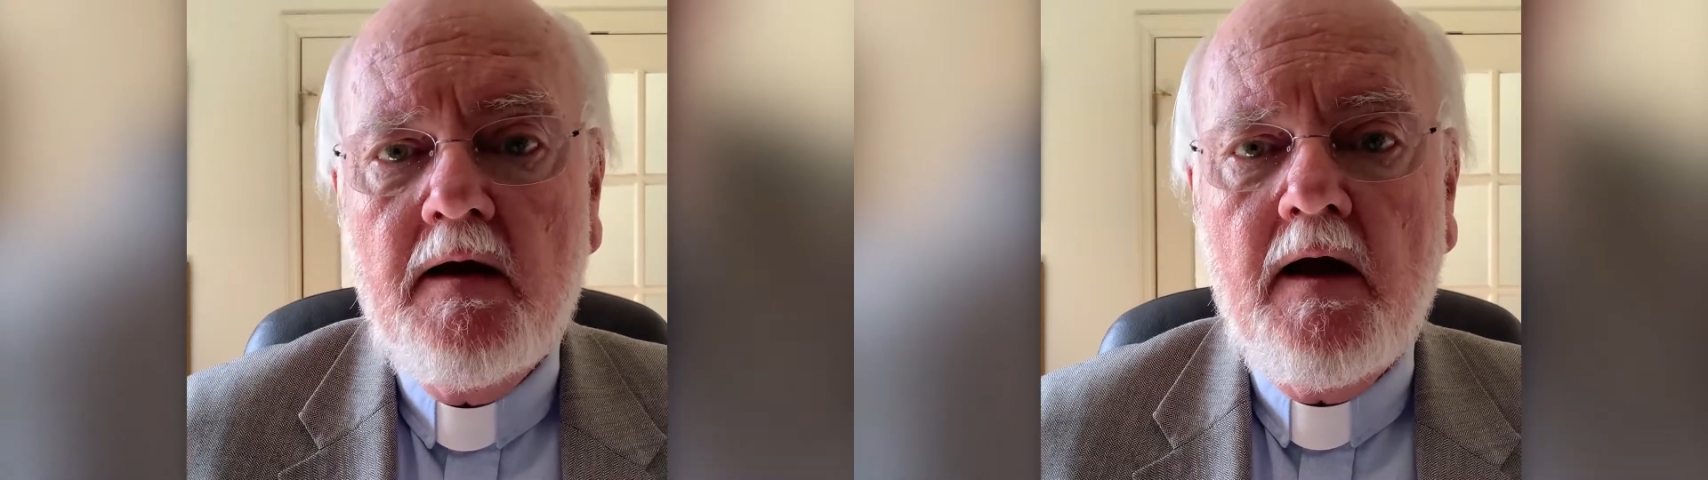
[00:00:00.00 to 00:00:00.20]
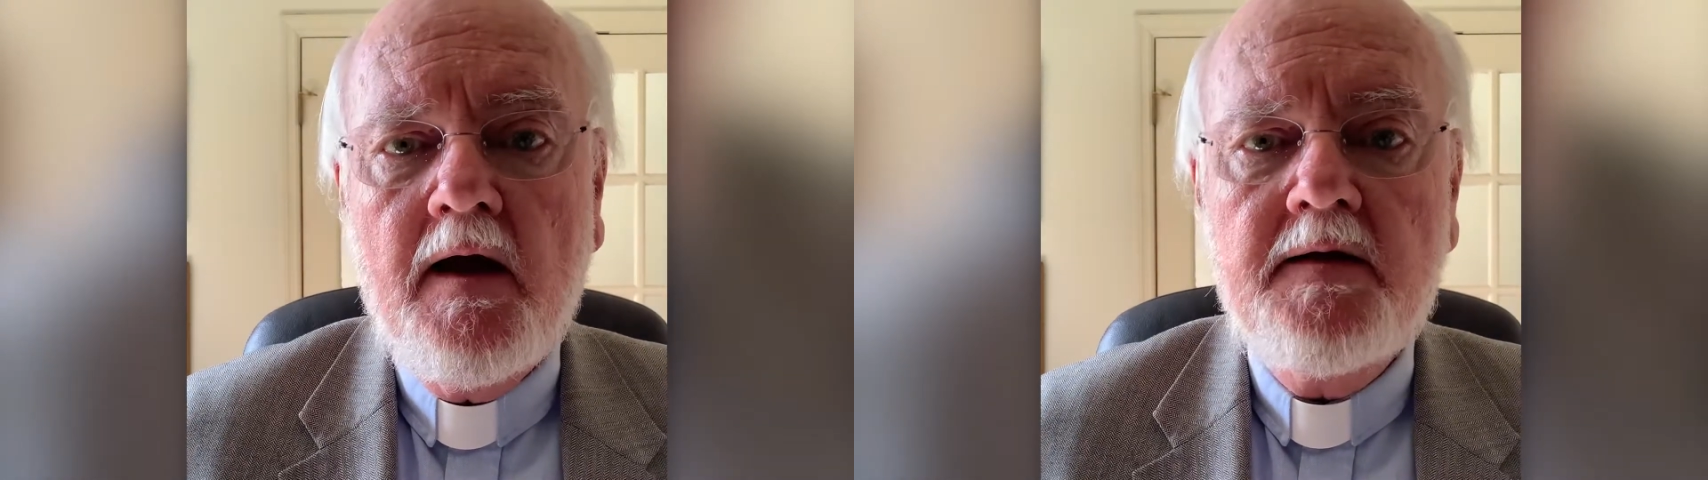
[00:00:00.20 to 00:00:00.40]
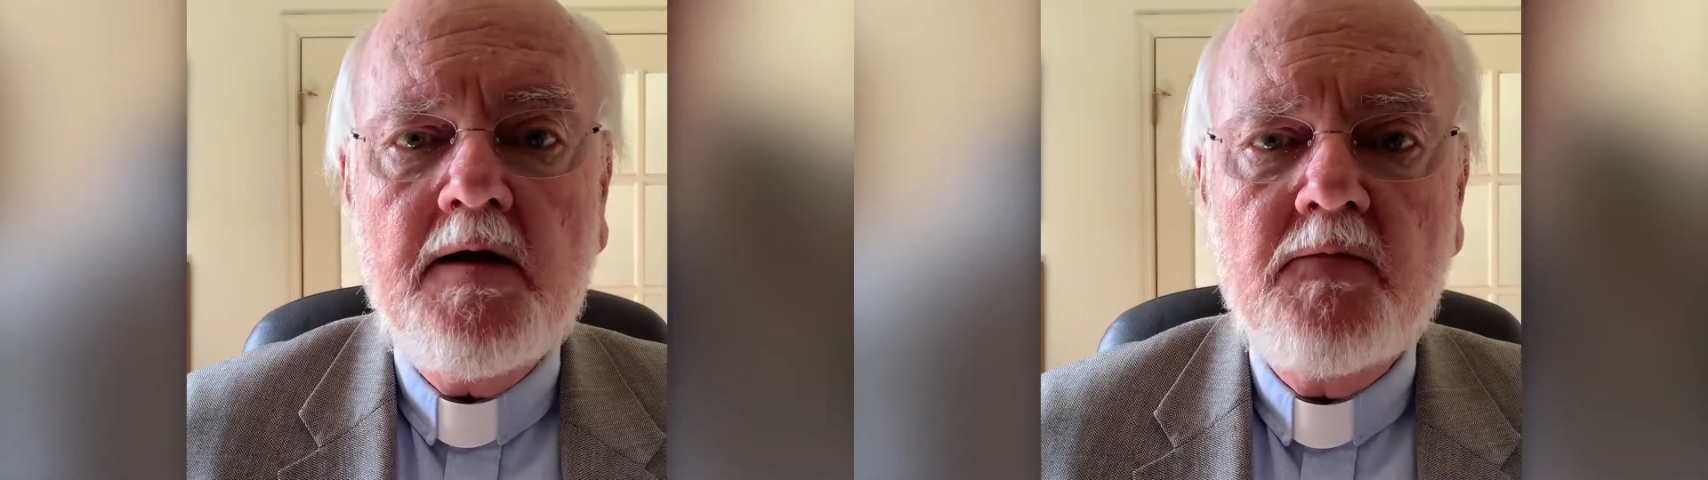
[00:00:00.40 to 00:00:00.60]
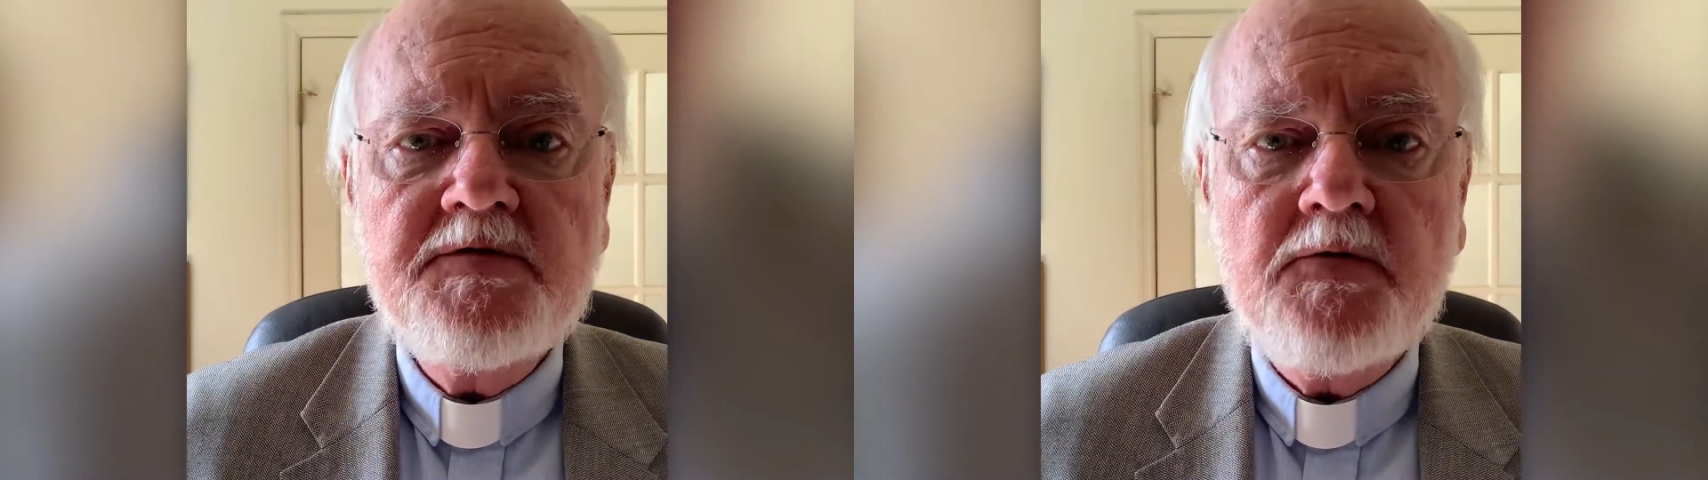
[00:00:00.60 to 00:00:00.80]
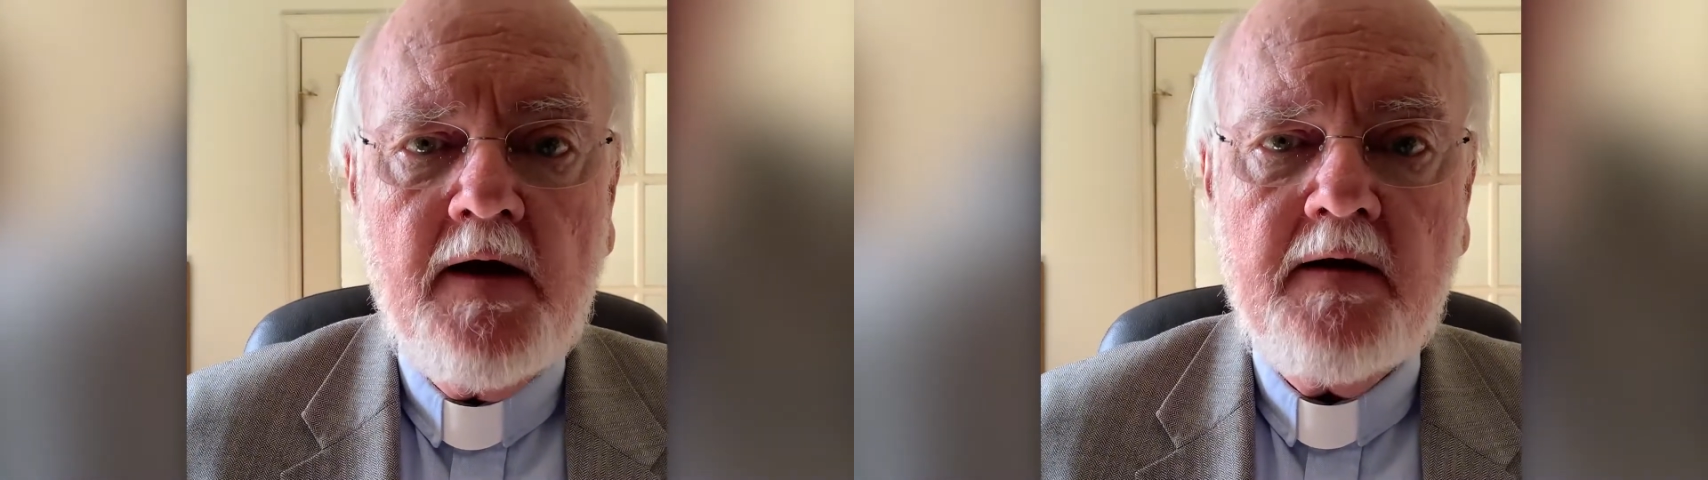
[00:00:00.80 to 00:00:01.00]
and it was
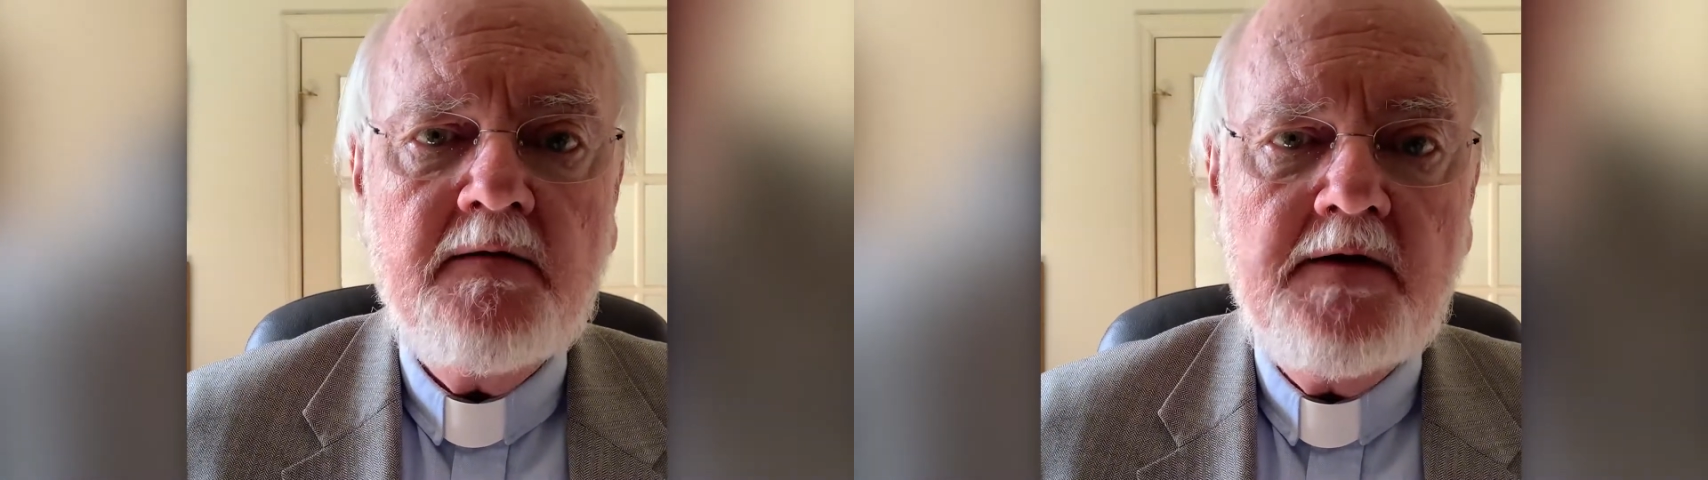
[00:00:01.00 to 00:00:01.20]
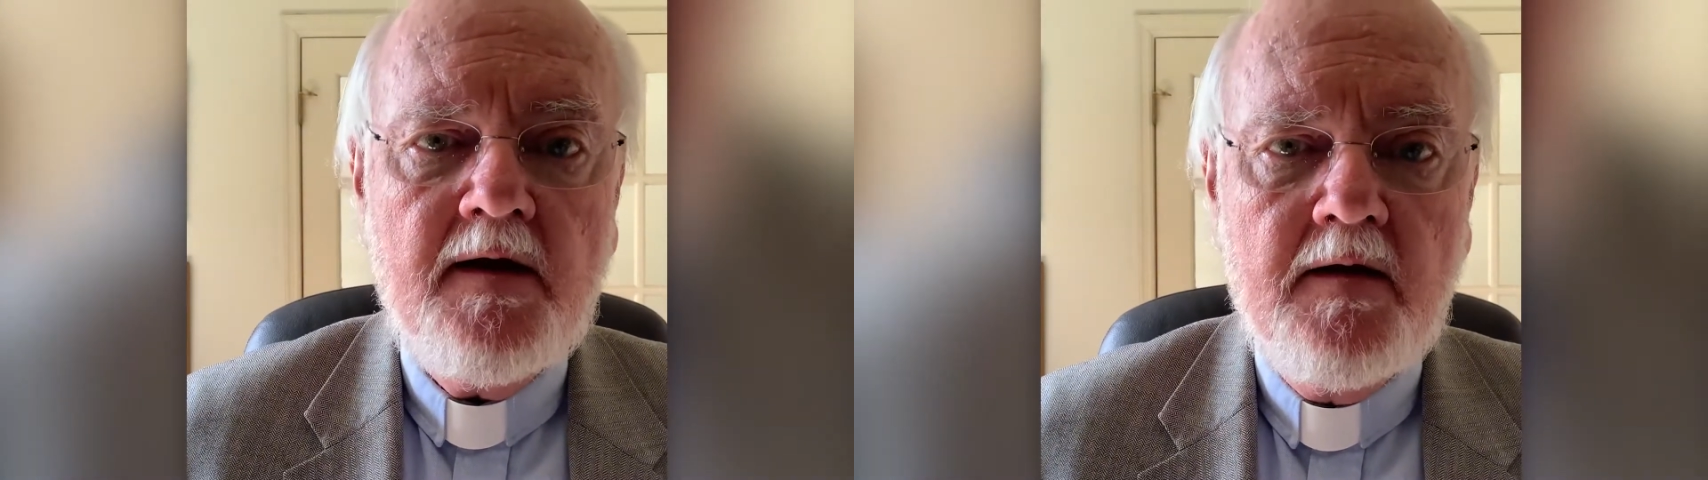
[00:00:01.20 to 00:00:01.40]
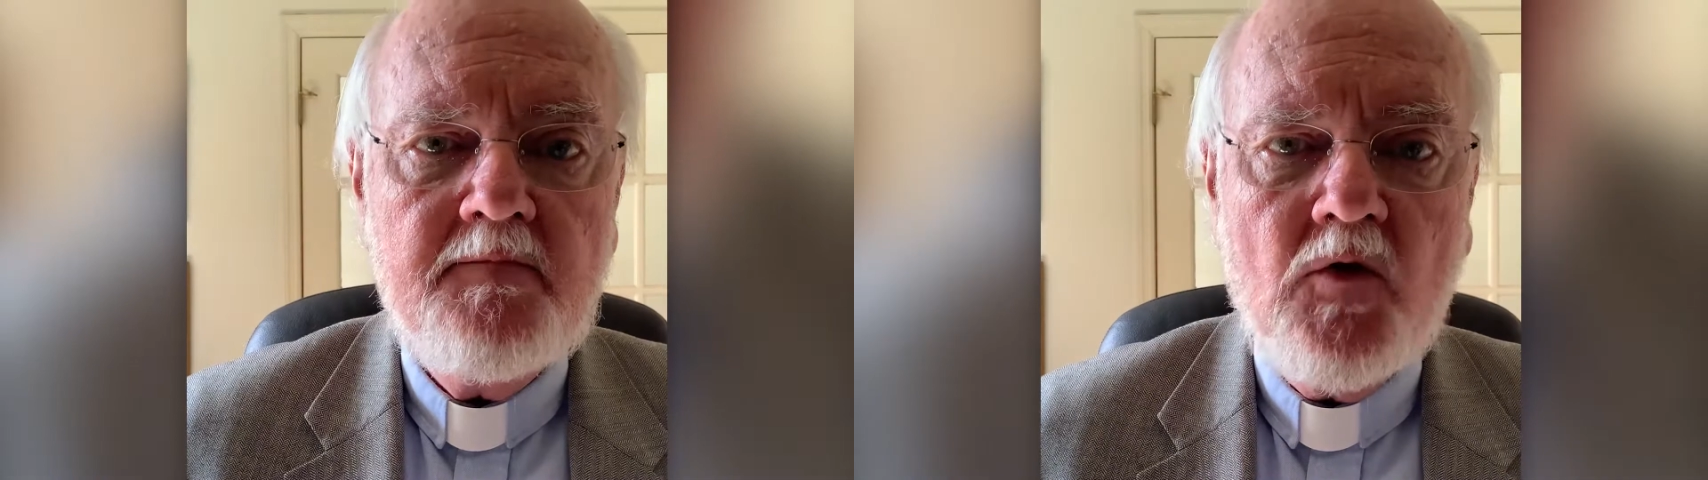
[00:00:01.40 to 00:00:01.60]
reckoned to him